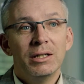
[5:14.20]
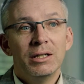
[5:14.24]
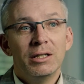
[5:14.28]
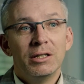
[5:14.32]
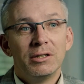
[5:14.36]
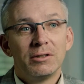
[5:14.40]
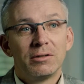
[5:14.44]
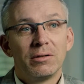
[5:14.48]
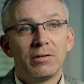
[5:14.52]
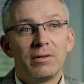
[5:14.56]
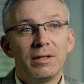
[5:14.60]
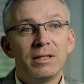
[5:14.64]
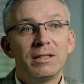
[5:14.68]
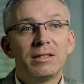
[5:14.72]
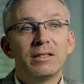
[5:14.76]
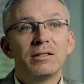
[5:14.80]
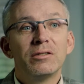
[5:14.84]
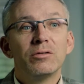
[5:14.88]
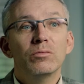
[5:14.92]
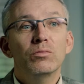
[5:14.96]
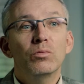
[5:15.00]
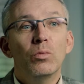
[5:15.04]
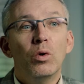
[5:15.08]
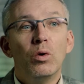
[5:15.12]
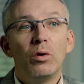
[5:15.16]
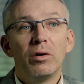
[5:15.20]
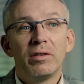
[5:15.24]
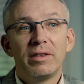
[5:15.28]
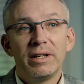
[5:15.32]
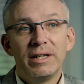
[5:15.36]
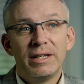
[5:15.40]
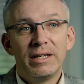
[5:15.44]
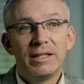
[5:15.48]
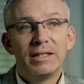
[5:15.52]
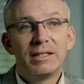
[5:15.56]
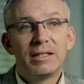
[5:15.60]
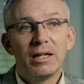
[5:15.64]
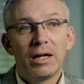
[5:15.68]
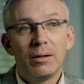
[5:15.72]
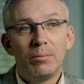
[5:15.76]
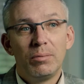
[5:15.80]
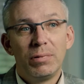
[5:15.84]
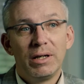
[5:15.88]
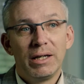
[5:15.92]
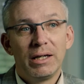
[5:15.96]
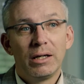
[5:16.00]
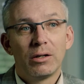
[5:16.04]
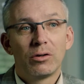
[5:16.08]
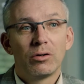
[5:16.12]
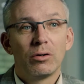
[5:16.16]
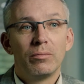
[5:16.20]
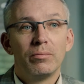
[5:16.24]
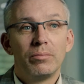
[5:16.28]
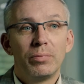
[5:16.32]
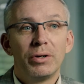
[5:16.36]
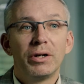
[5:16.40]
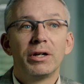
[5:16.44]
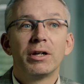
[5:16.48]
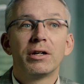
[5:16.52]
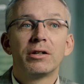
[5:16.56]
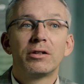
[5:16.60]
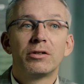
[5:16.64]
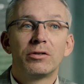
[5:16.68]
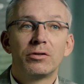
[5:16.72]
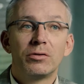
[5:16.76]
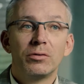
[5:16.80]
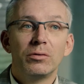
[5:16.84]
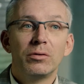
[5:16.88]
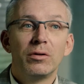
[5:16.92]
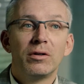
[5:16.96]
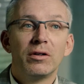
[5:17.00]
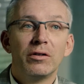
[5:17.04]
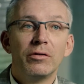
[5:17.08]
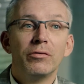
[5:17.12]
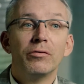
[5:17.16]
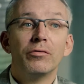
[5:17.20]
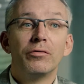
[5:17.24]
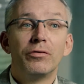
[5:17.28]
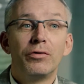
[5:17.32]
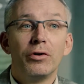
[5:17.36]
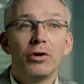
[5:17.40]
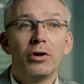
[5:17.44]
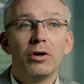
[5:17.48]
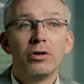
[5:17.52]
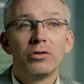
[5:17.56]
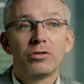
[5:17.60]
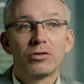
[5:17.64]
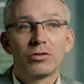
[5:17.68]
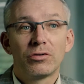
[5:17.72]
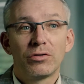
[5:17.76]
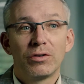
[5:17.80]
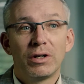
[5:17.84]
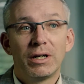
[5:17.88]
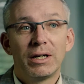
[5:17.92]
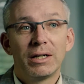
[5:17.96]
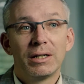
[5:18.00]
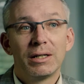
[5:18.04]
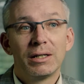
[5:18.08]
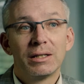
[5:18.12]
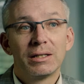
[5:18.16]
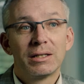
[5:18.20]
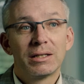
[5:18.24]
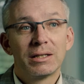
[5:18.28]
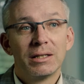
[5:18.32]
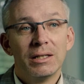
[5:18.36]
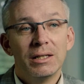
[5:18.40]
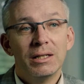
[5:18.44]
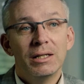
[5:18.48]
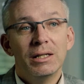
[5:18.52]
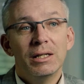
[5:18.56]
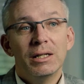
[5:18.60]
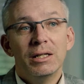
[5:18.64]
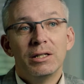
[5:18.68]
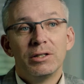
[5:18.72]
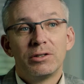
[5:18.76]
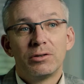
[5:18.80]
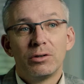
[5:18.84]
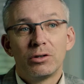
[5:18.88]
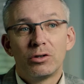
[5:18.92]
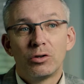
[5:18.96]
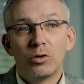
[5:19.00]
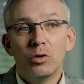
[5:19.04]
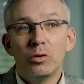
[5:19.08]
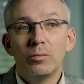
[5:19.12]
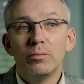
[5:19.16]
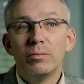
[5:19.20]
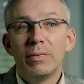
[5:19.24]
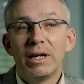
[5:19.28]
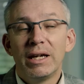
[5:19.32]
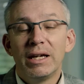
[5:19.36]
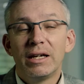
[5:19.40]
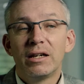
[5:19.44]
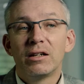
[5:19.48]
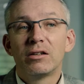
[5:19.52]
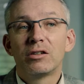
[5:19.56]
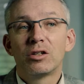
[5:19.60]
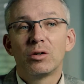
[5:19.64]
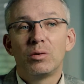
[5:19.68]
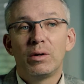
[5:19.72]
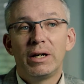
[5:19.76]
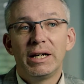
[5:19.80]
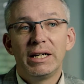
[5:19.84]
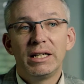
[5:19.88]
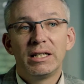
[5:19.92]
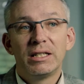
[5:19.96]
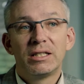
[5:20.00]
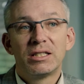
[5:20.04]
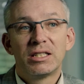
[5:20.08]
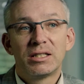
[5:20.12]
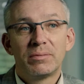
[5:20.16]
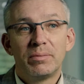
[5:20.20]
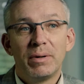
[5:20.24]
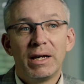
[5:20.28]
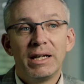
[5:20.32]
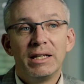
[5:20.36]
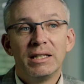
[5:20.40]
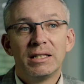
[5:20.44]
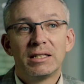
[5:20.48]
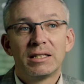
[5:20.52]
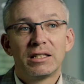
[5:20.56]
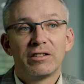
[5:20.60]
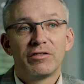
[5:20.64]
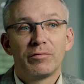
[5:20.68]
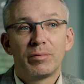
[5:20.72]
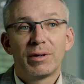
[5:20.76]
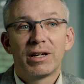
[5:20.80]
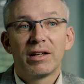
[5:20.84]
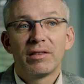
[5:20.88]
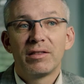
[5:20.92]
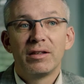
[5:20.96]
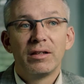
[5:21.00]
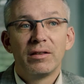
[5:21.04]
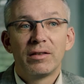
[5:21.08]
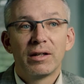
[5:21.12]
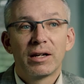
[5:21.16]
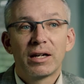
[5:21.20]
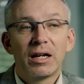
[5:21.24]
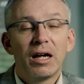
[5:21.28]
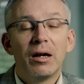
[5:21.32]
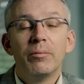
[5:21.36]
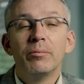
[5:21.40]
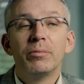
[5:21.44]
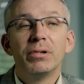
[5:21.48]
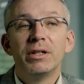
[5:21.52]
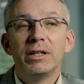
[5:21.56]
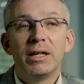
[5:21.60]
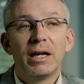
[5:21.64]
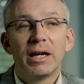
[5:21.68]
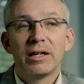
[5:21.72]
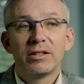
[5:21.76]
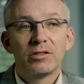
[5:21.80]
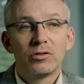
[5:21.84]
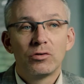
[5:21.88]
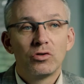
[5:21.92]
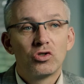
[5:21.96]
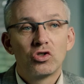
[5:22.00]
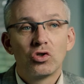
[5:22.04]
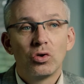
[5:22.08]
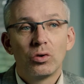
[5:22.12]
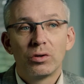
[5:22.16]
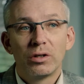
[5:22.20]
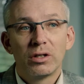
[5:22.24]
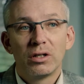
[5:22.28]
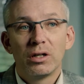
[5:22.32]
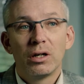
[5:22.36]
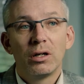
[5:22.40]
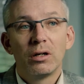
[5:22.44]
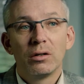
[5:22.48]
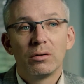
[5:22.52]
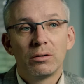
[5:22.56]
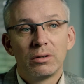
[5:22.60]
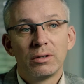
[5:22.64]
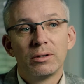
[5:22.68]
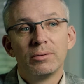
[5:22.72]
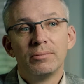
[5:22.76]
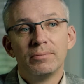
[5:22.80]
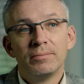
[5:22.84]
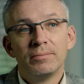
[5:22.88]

So this is more than a doubling compared to the first trials. So it could make it quite expensive, but I think the company has to sort it out.